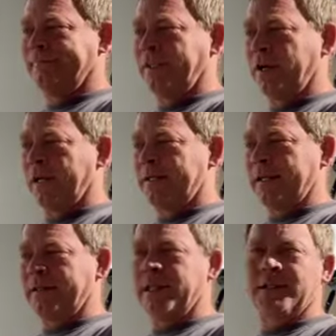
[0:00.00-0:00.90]
cook it till
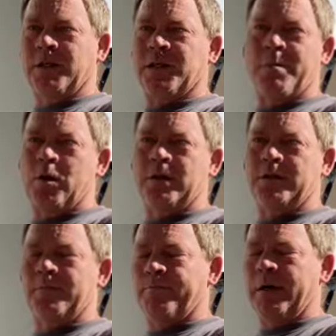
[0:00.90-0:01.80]
the thing starts
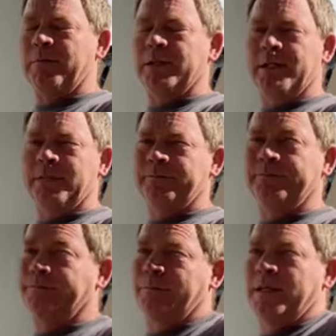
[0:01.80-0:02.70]
bubbling up,
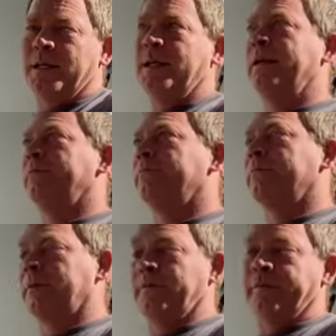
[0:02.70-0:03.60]

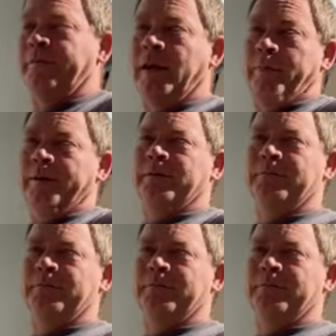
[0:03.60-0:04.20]
flip it,